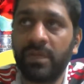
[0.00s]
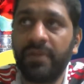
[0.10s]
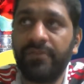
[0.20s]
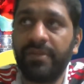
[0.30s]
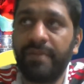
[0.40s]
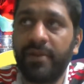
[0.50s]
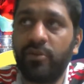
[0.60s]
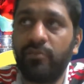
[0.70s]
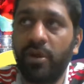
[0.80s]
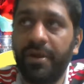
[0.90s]
Gives it back
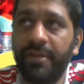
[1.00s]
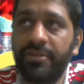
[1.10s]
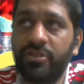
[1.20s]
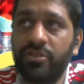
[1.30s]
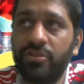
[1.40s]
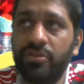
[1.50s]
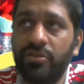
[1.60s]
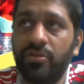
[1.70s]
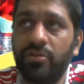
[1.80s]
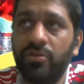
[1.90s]
to Modric.
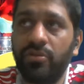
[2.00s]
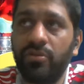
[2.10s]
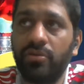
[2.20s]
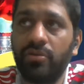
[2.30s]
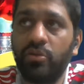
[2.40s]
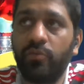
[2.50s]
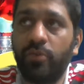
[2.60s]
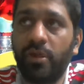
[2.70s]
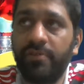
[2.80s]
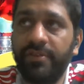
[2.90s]
To
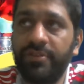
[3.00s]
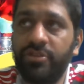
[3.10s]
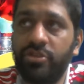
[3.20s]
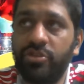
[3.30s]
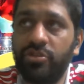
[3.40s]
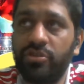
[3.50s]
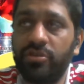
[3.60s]
Brozovic.